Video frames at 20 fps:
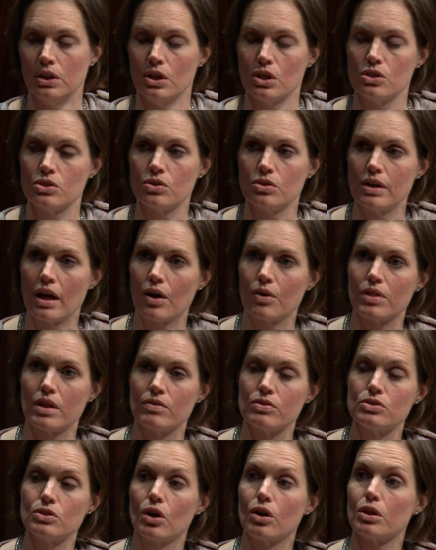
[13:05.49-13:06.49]
So now
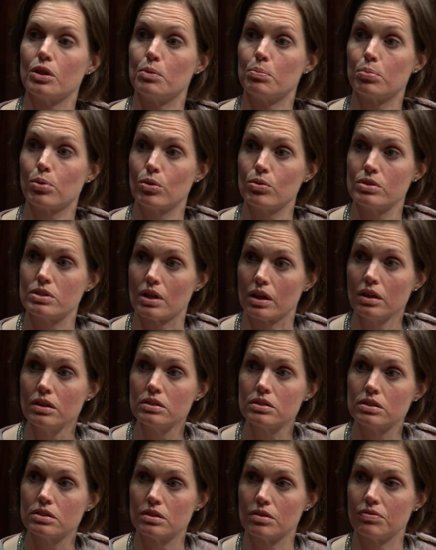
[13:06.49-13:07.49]
they've started the
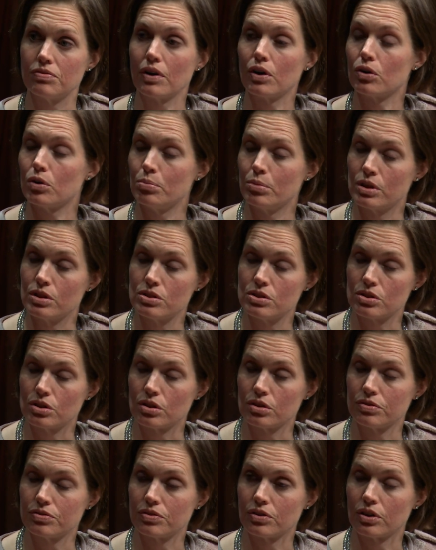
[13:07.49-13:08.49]
process. The federal
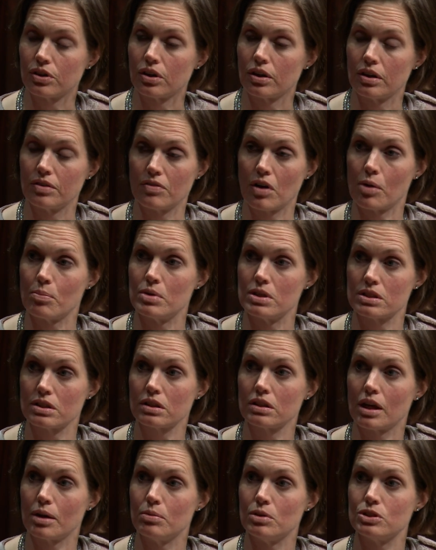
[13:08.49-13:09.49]
minister for environment and
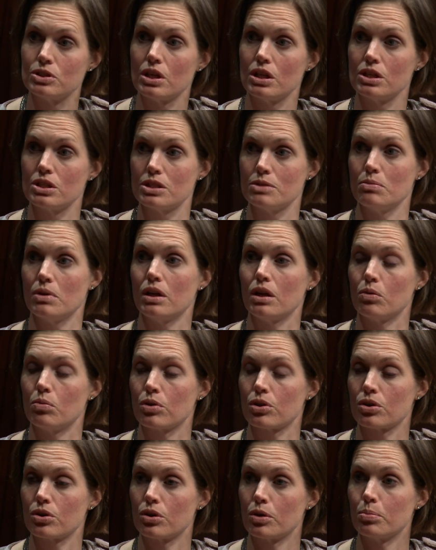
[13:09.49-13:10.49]
climate change is meeting
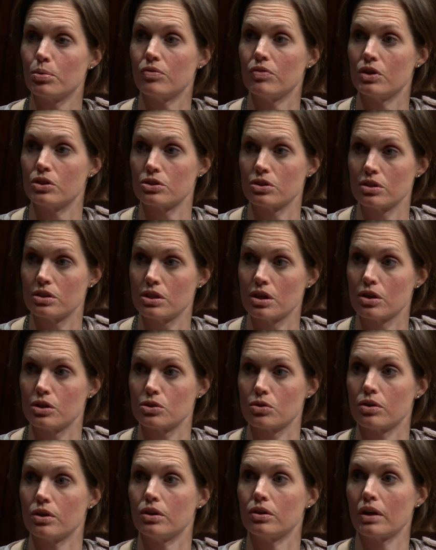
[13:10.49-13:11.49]
with her provincial and
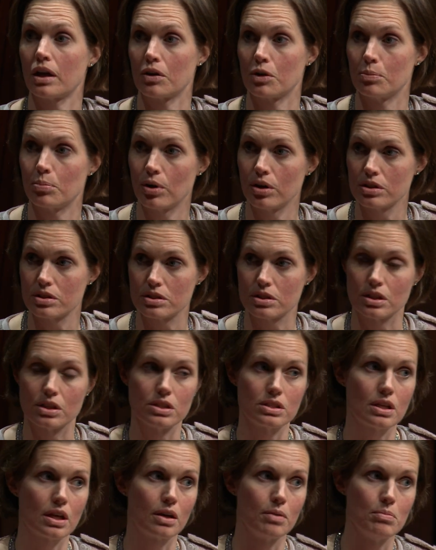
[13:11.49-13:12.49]
territorial counterparts. They
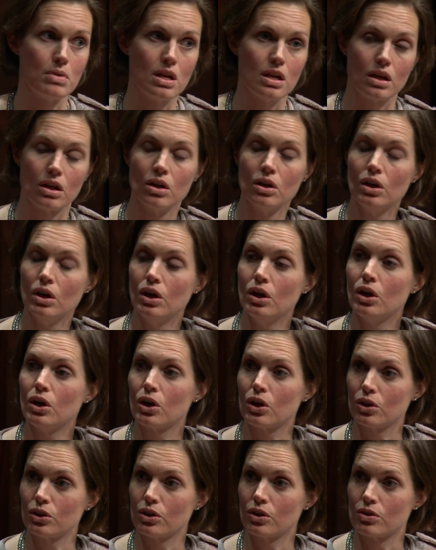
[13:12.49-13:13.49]
just had a meeting
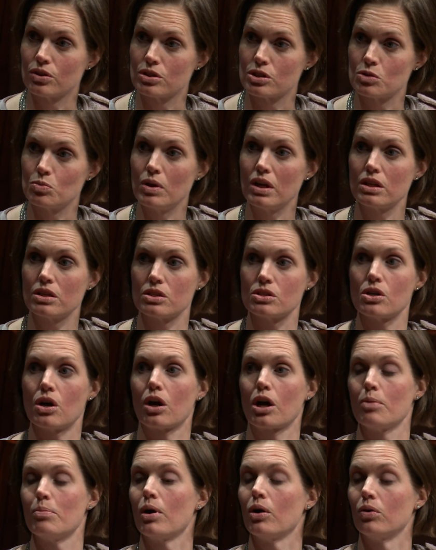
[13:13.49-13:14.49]
earlier this week to
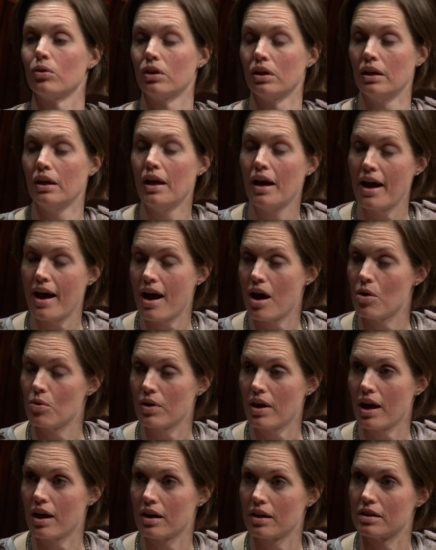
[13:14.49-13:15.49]
talk about how
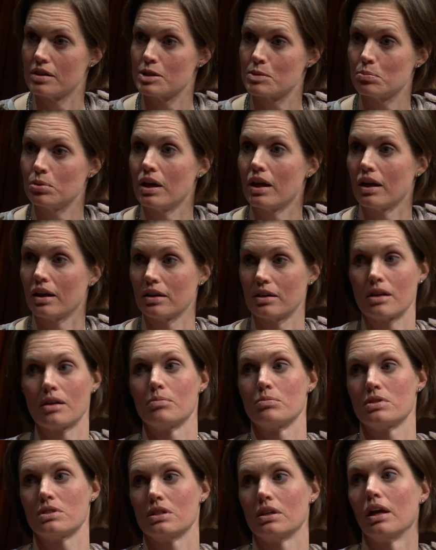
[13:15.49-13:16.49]
Canada's plan
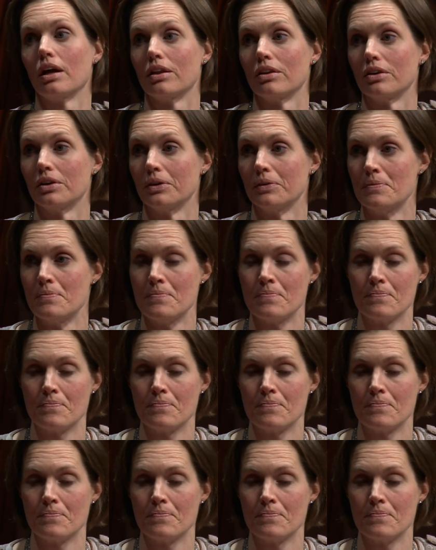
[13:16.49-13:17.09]
comes together.